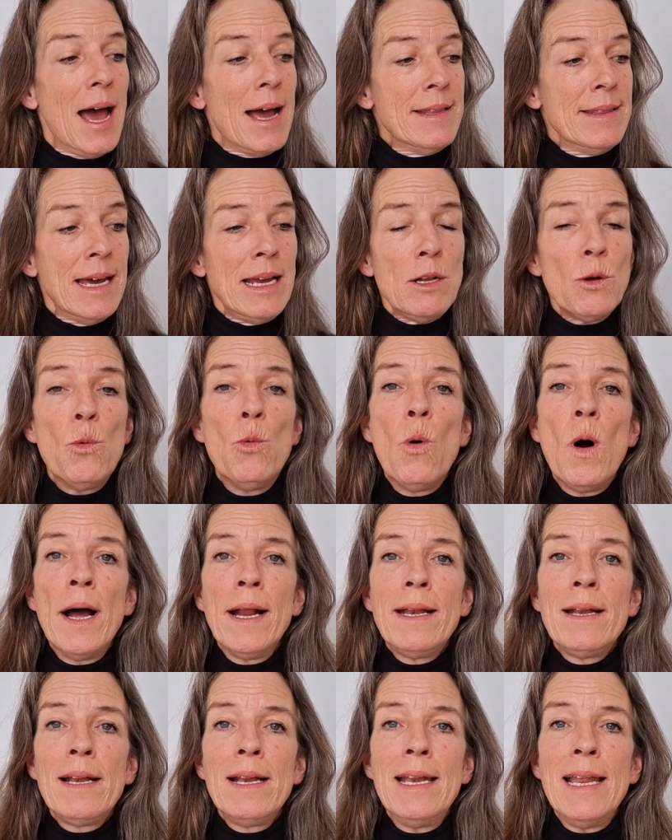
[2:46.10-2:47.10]
And that
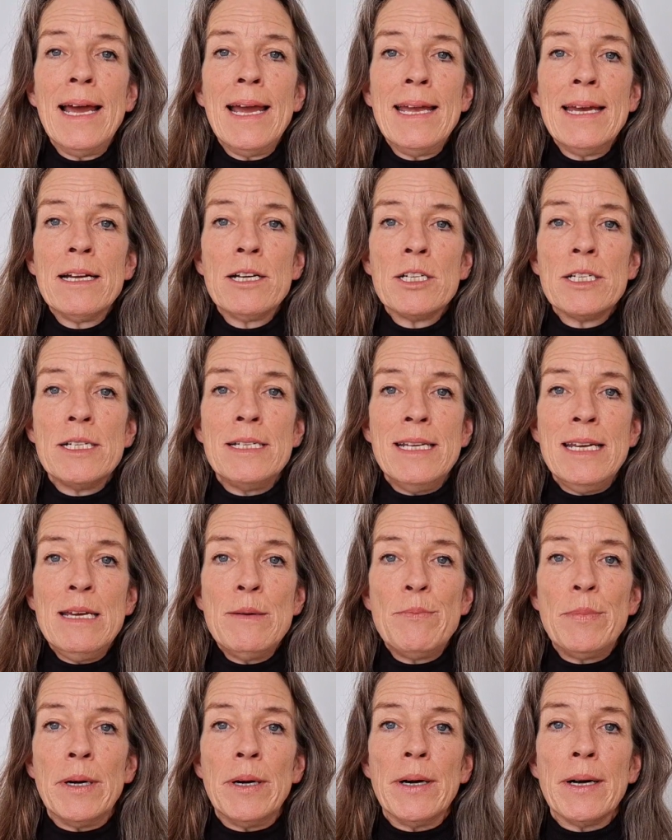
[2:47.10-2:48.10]
one layer
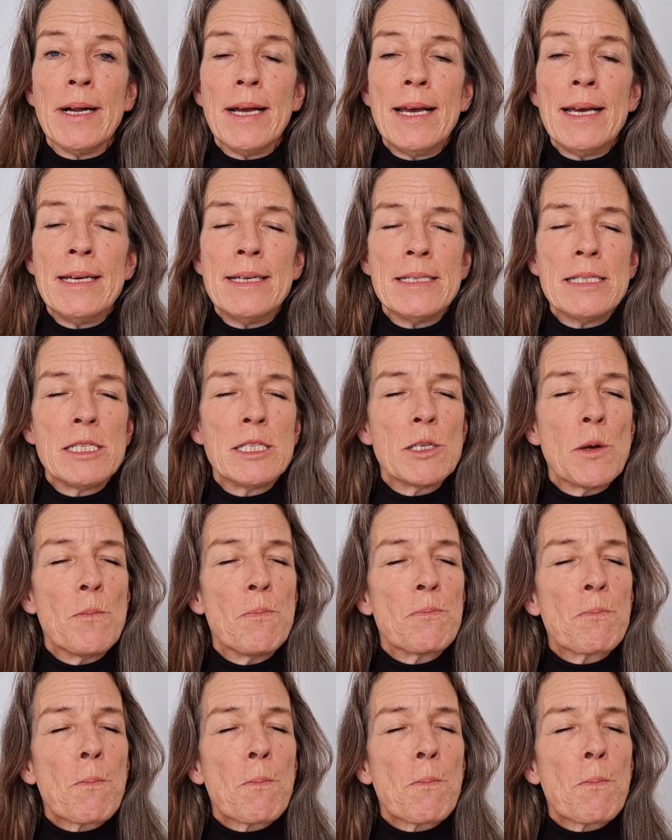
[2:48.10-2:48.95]
deeper is